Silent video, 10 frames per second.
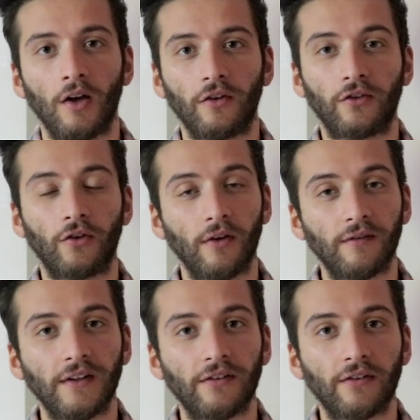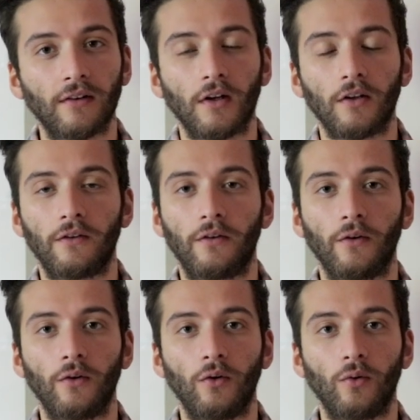service
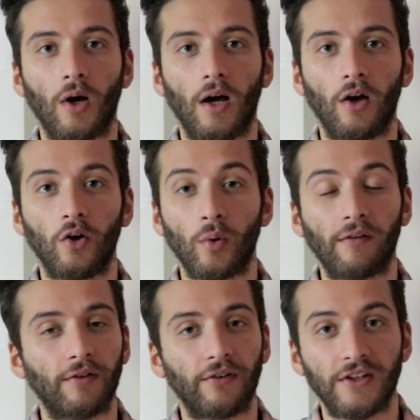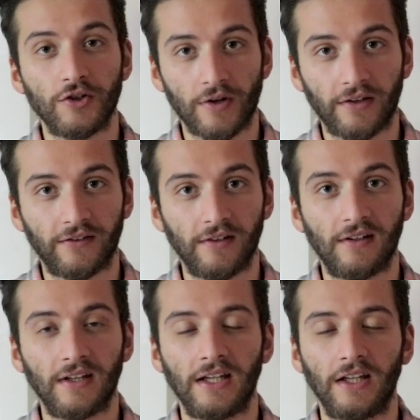to uh, whoever's
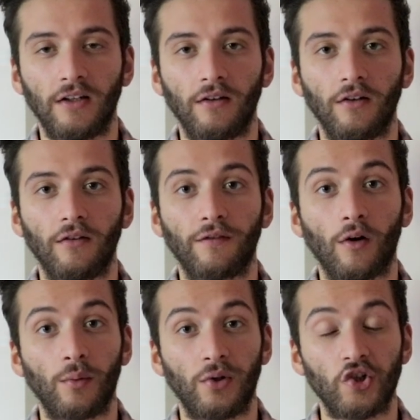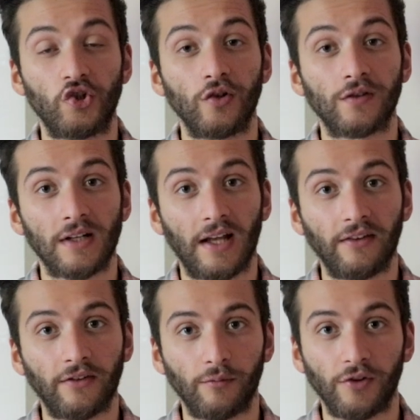interested in following the juice
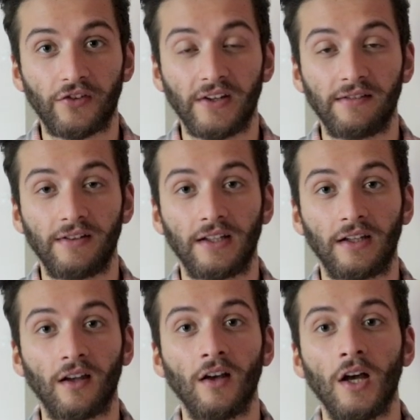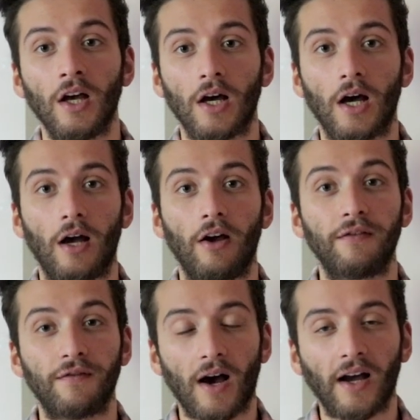cleanse and receiving uh,
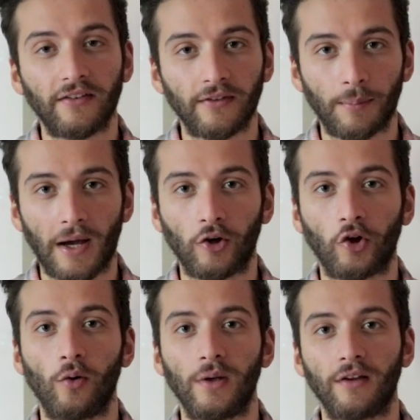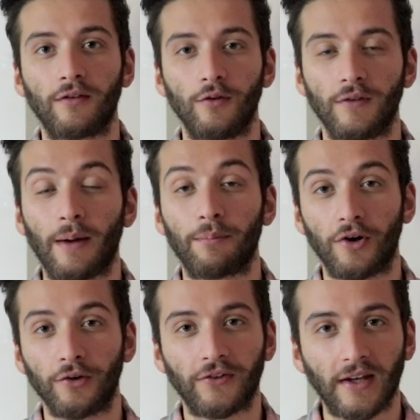advice about going through that
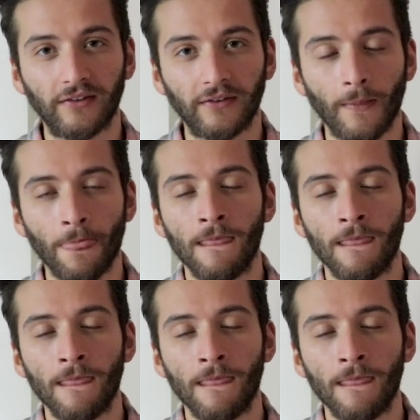process.